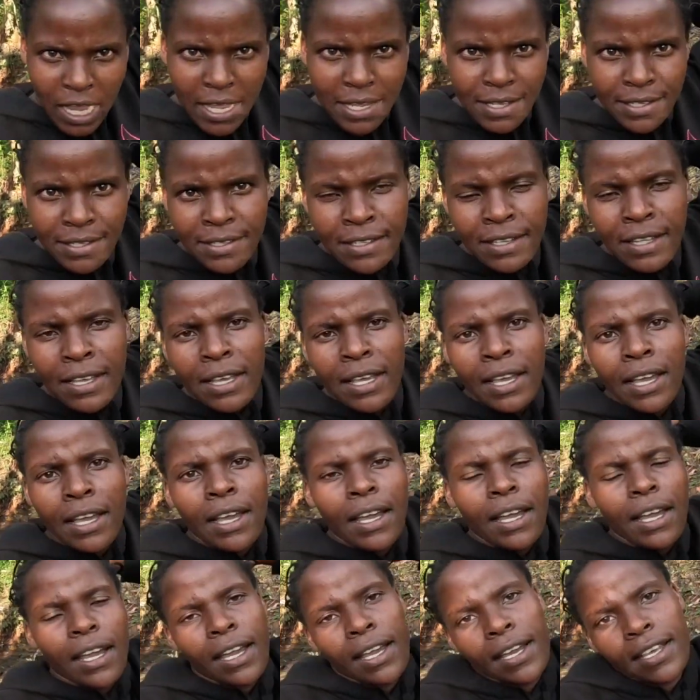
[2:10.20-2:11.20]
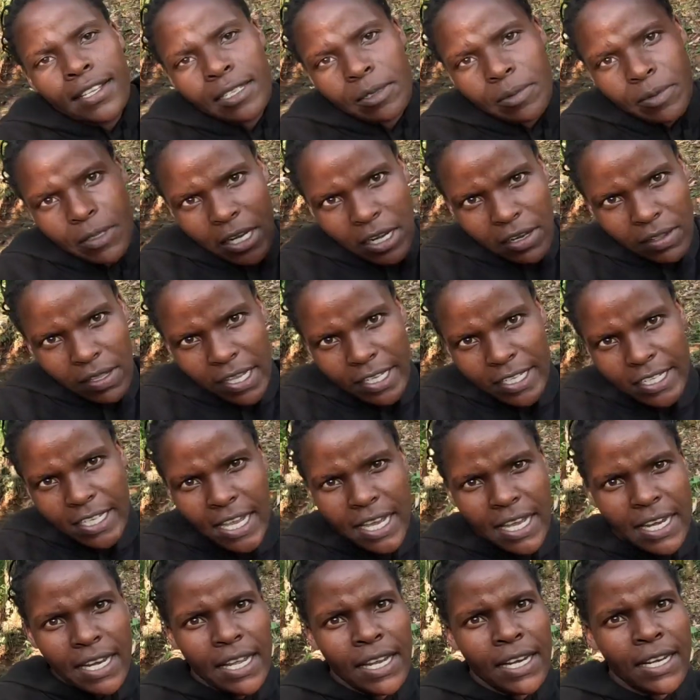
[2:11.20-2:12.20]
guys uh, subscribe the
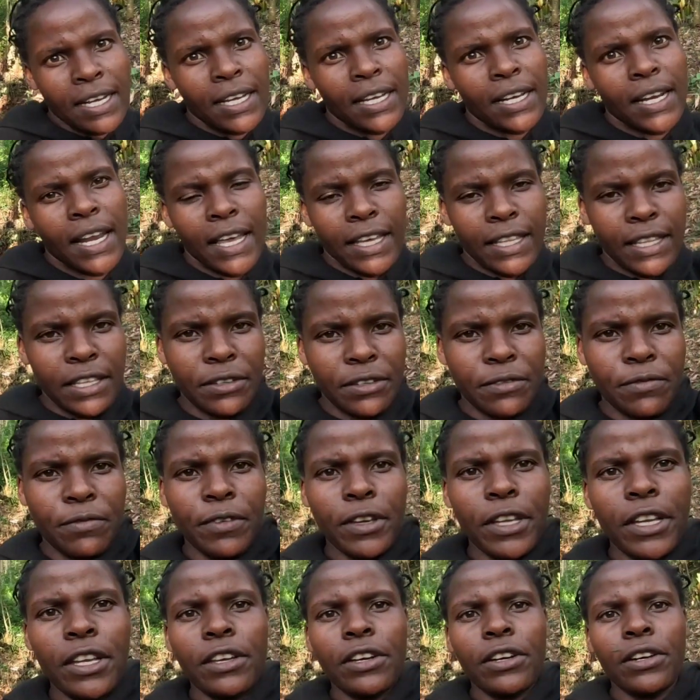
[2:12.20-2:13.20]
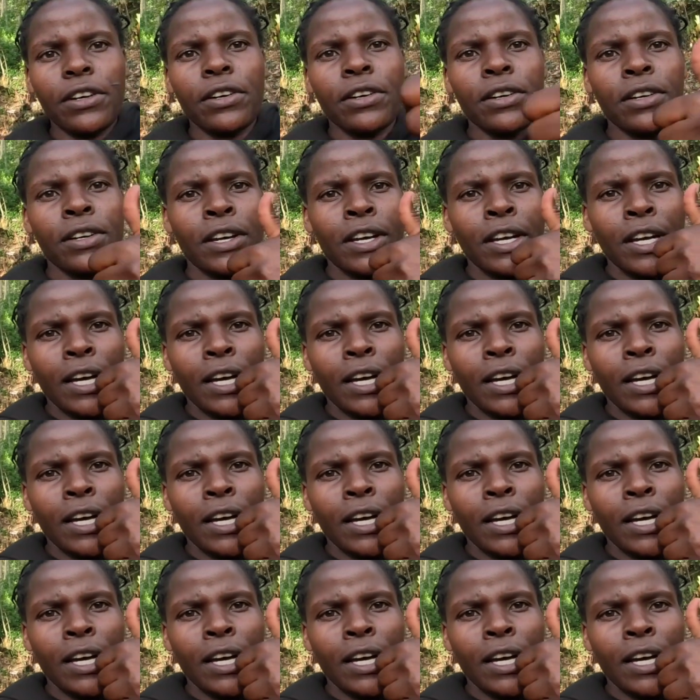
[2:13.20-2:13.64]
channel like this video